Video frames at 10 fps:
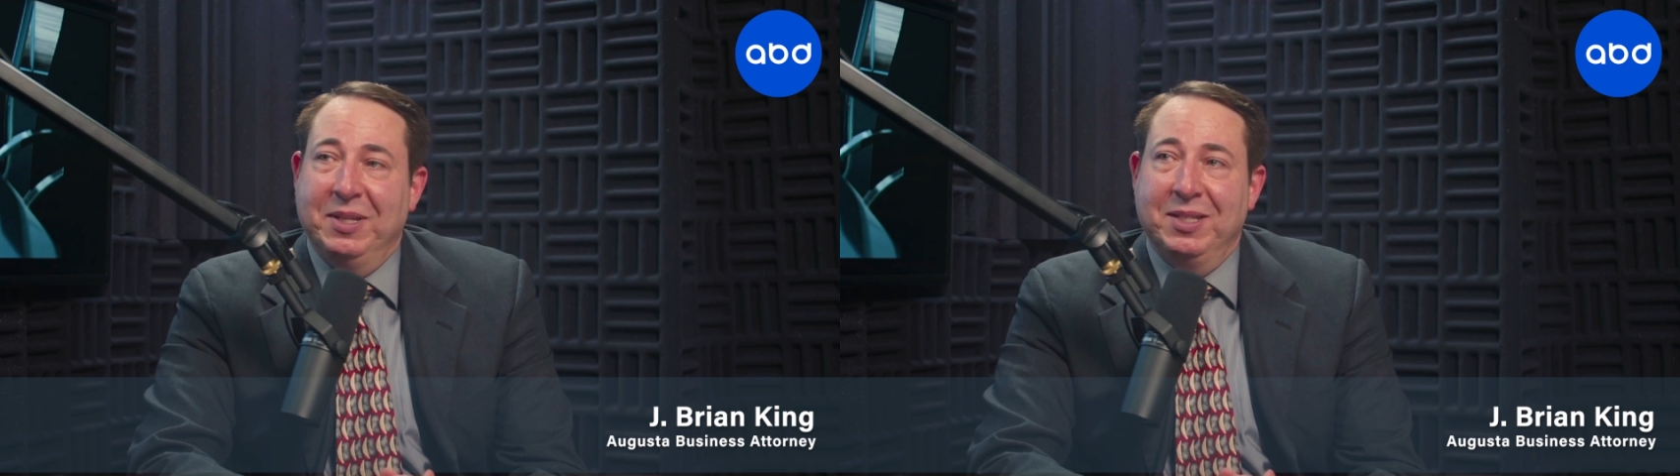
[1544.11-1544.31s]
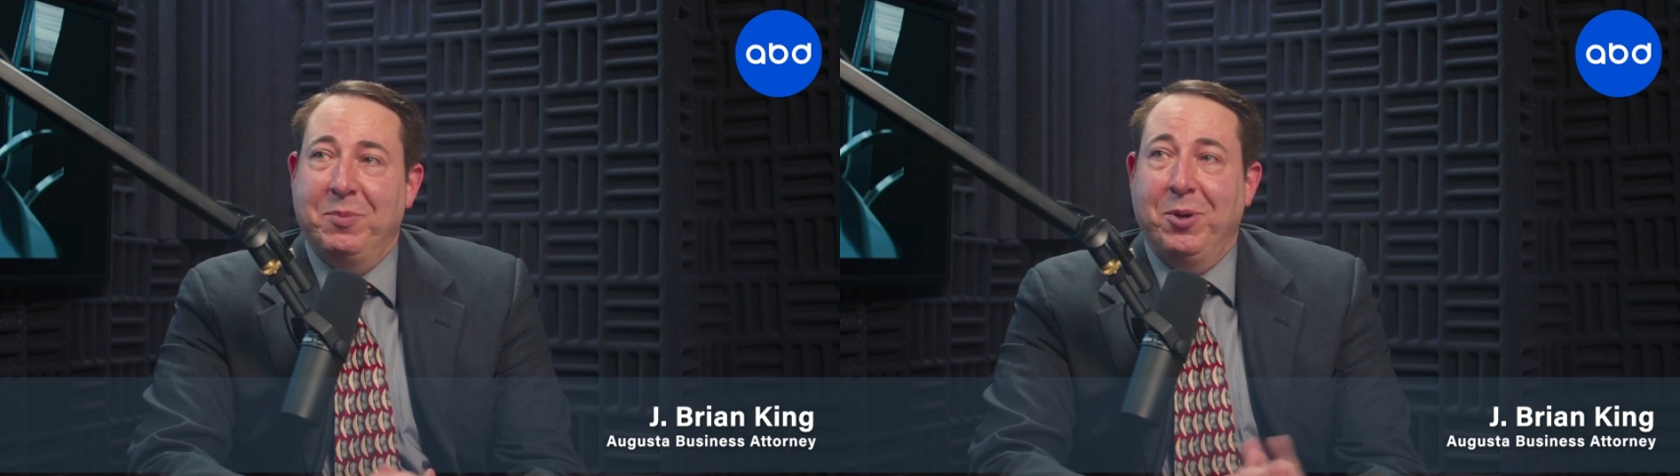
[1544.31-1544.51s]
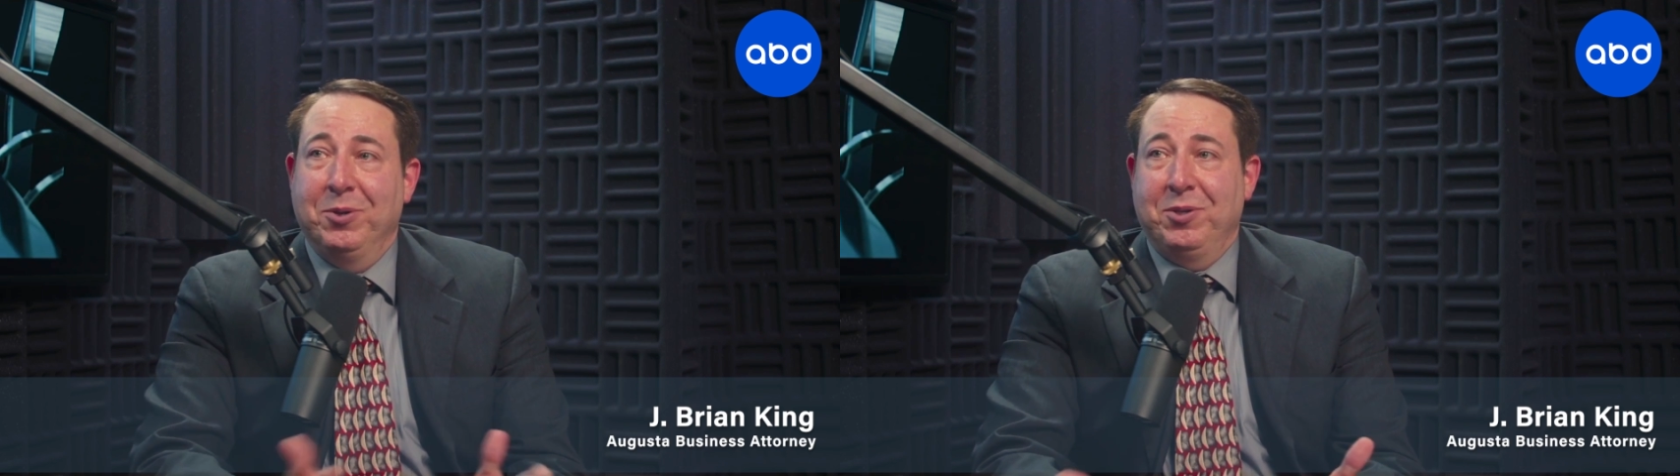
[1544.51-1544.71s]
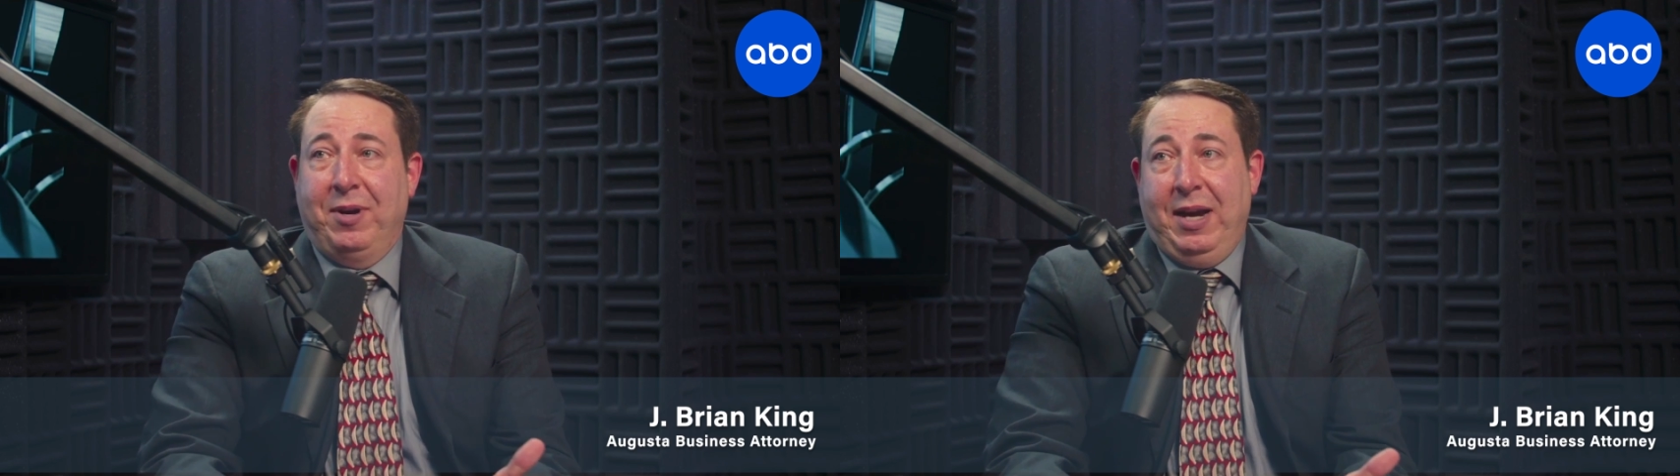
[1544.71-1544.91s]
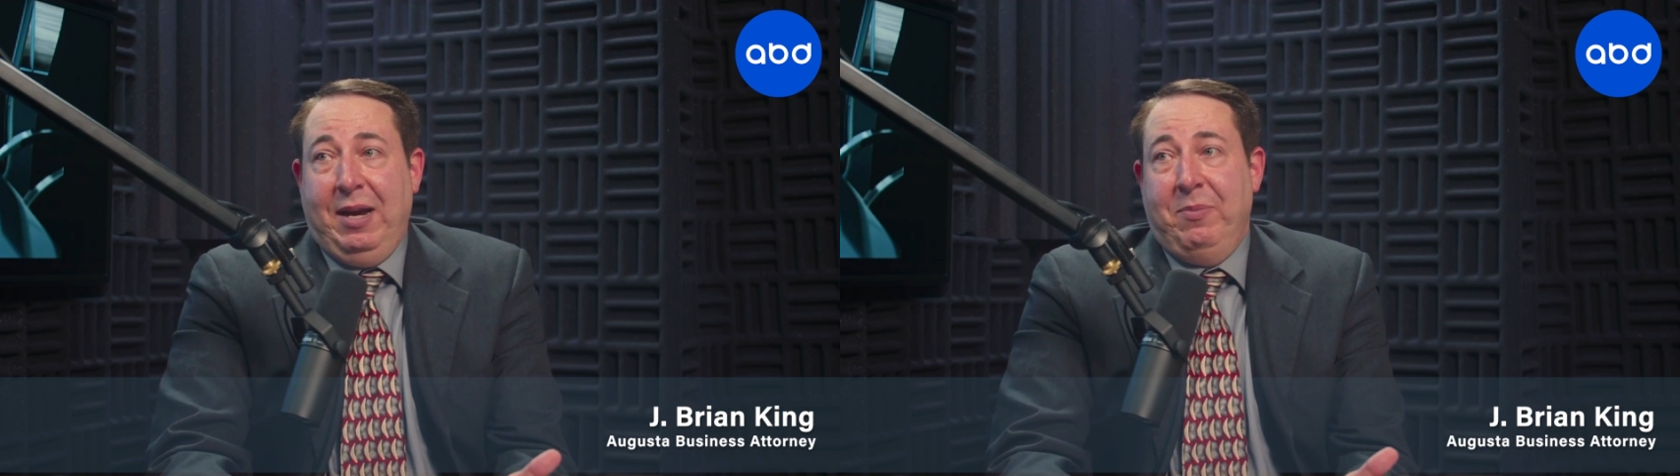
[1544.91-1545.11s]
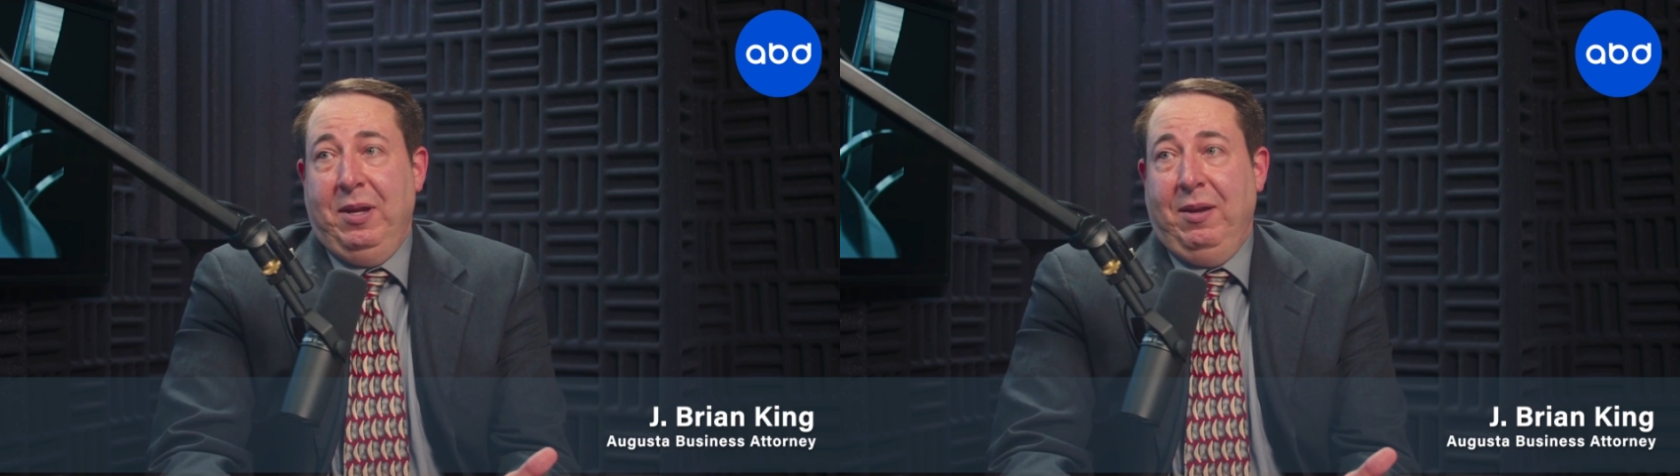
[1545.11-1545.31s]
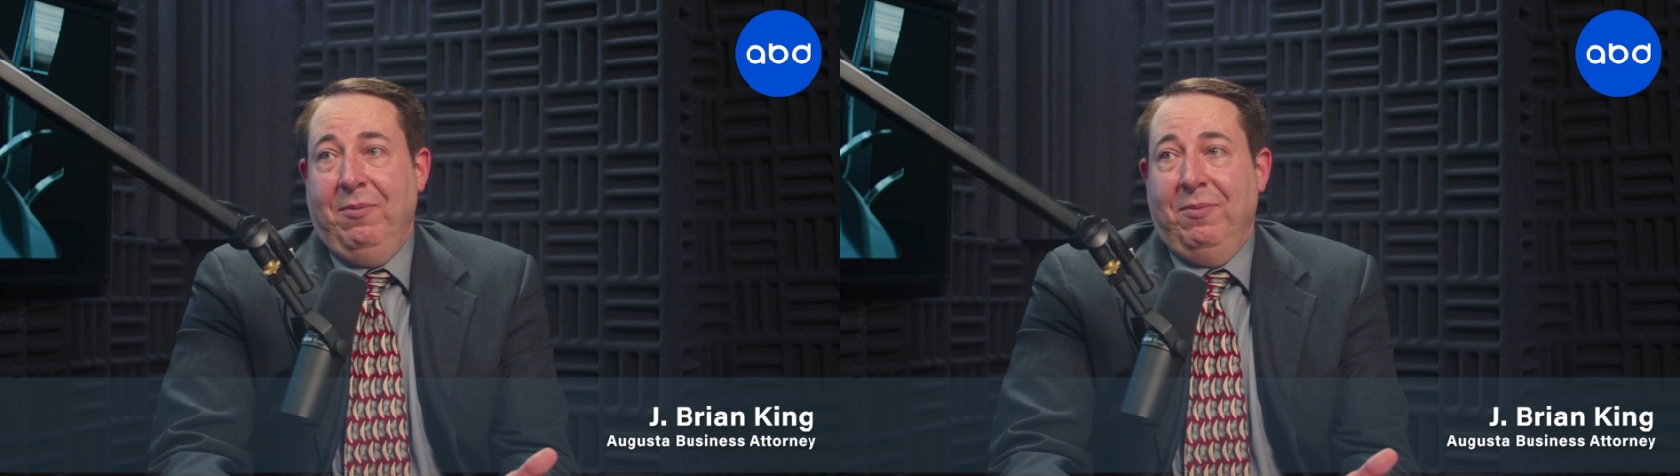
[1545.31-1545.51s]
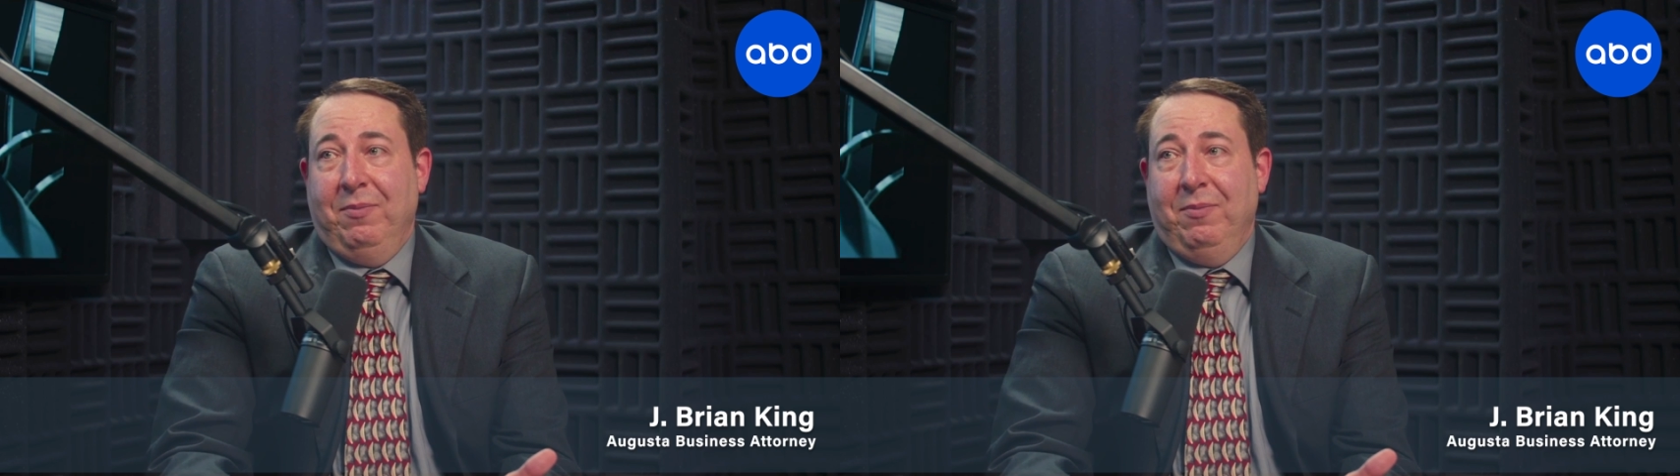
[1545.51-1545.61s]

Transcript: business brokers aren't happy